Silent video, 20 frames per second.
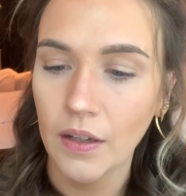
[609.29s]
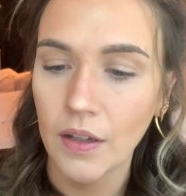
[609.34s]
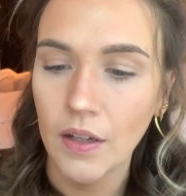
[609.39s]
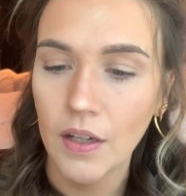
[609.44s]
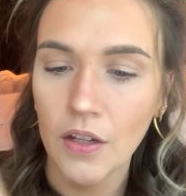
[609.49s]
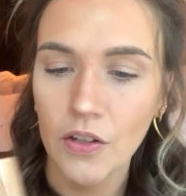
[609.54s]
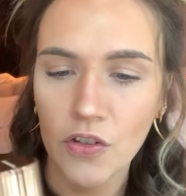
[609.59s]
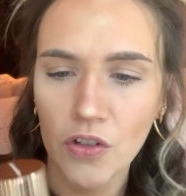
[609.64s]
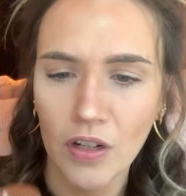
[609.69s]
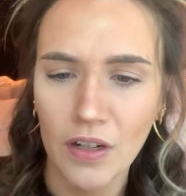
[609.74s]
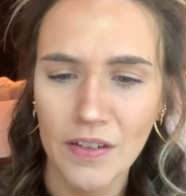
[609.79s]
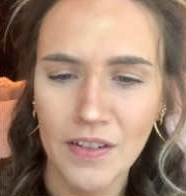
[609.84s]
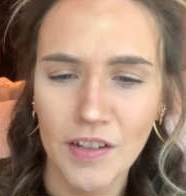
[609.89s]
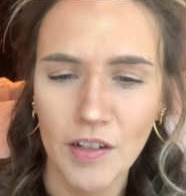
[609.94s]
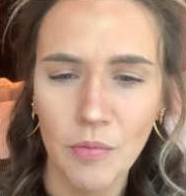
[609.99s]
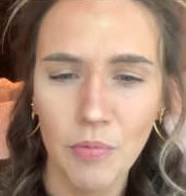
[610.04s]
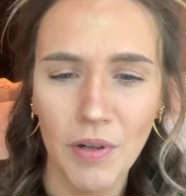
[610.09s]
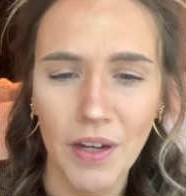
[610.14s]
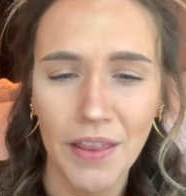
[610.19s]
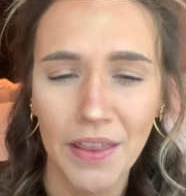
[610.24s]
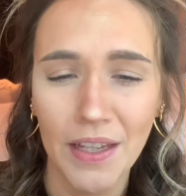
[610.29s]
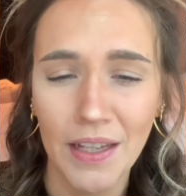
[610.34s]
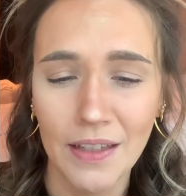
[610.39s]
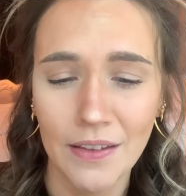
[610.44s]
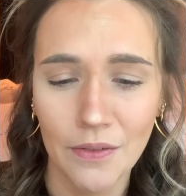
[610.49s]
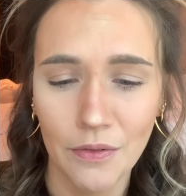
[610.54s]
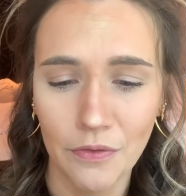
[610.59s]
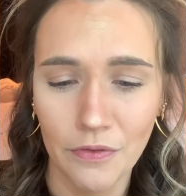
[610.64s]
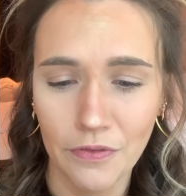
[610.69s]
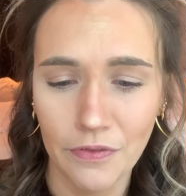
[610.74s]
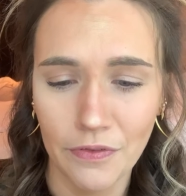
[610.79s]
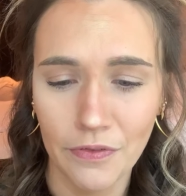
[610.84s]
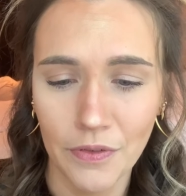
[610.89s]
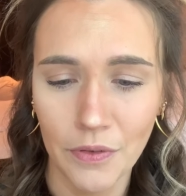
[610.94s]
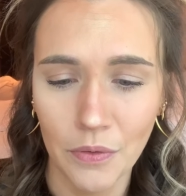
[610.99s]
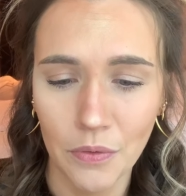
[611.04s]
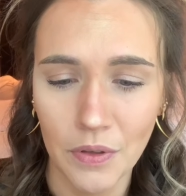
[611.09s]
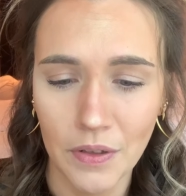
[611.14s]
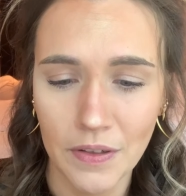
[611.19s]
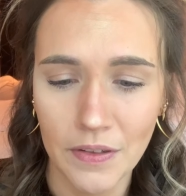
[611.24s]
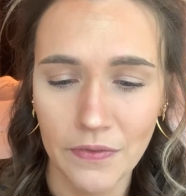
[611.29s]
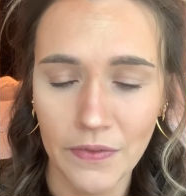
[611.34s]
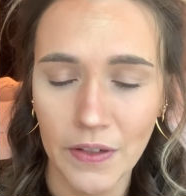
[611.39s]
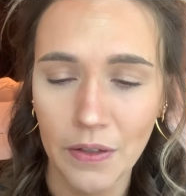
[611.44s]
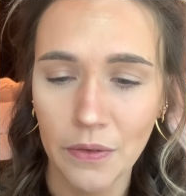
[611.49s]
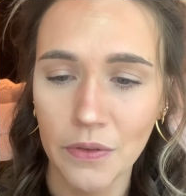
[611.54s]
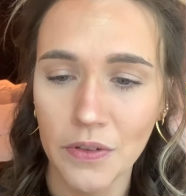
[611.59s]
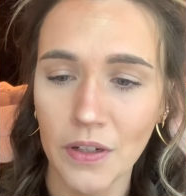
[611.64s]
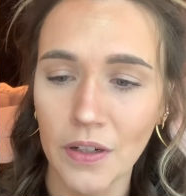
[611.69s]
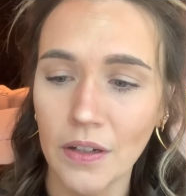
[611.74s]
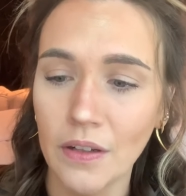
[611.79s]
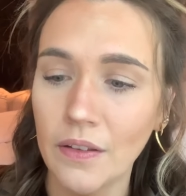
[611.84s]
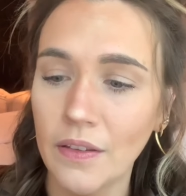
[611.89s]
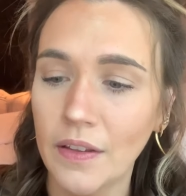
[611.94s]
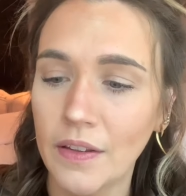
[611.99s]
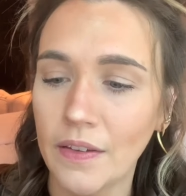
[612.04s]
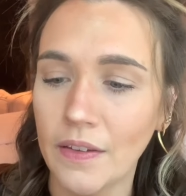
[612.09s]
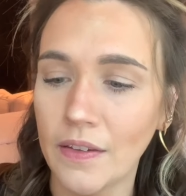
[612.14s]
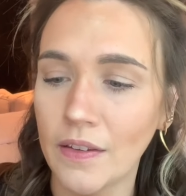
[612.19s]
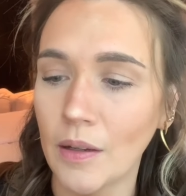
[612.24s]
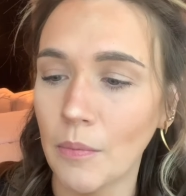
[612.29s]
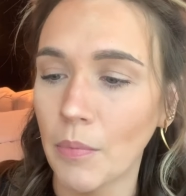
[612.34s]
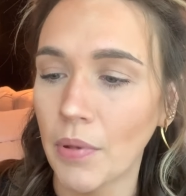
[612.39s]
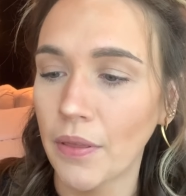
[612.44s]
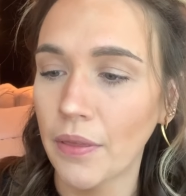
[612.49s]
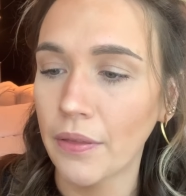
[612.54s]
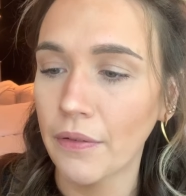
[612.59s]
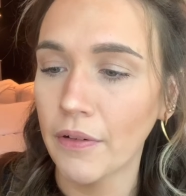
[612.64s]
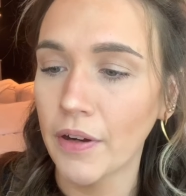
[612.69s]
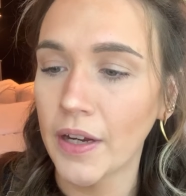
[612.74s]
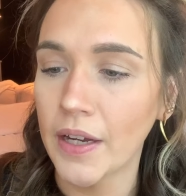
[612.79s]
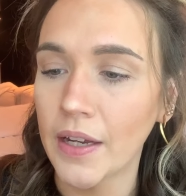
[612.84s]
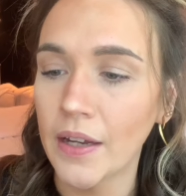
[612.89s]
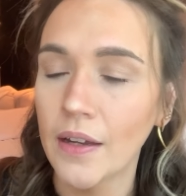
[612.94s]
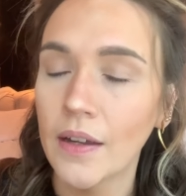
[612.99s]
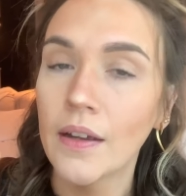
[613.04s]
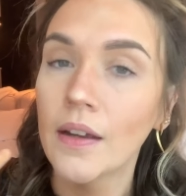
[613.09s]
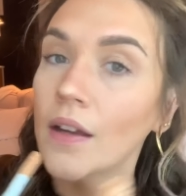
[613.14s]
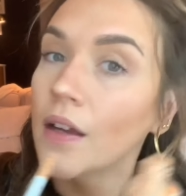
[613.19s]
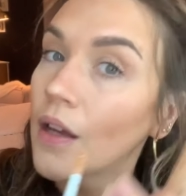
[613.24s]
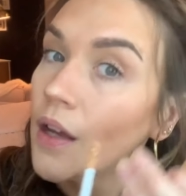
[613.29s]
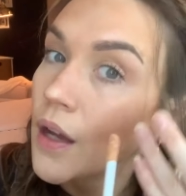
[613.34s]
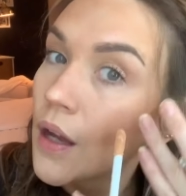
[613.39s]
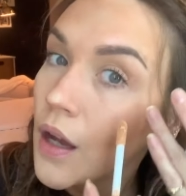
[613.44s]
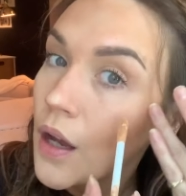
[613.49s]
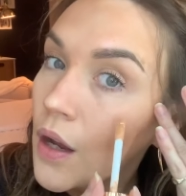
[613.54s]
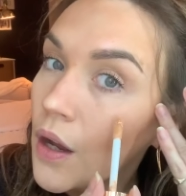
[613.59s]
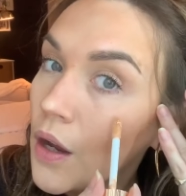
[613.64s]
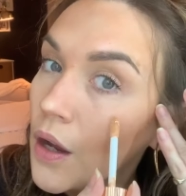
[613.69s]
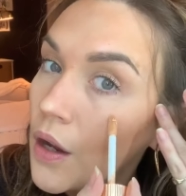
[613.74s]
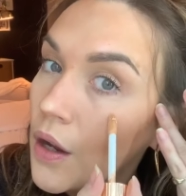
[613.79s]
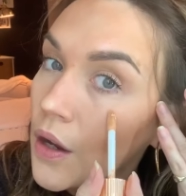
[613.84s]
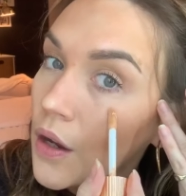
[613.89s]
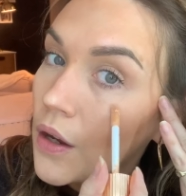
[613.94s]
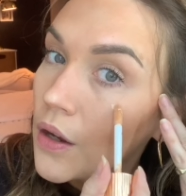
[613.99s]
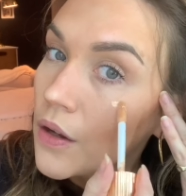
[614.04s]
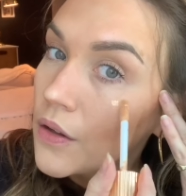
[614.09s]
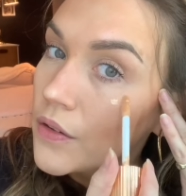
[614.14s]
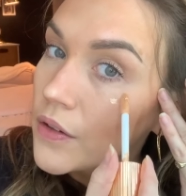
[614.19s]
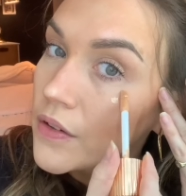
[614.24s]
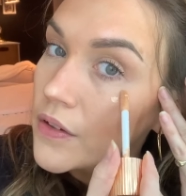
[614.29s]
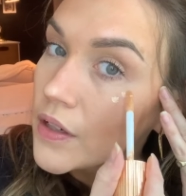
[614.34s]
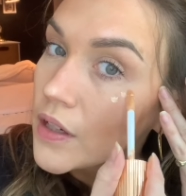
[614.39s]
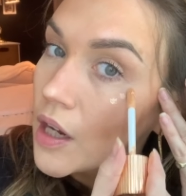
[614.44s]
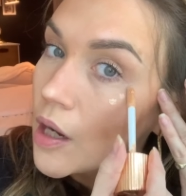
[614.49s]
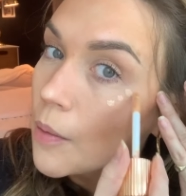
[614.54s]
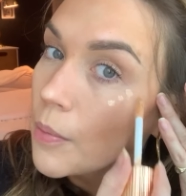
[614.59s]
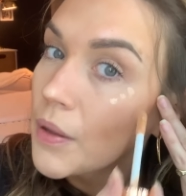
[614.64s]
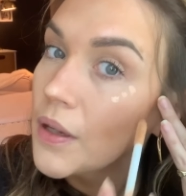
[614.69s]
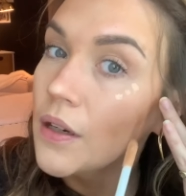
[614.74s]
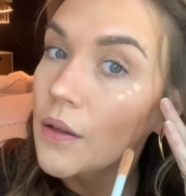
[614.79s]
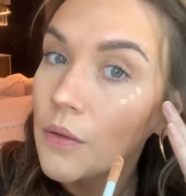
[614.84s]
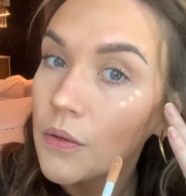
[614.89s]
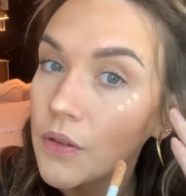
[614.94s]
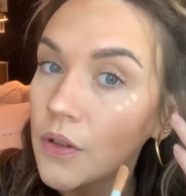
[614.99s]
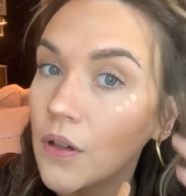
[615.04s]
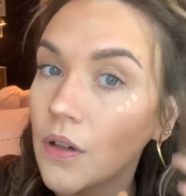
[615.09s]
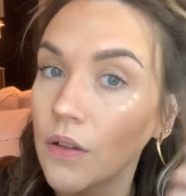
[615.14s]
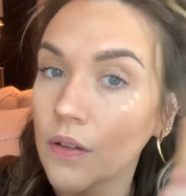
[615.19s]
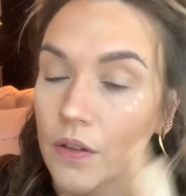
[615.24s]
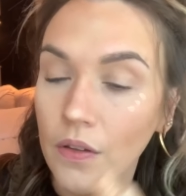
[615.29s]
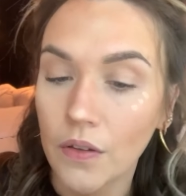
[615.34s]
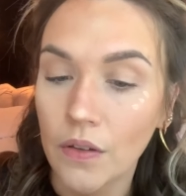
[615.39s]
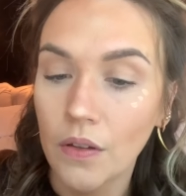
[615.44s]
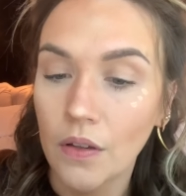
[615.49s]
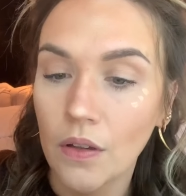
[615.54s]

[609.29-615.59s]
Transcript: Charlotte Tilbury, I think it's called Flawless Filter. This is number 3. Just a couple little dots.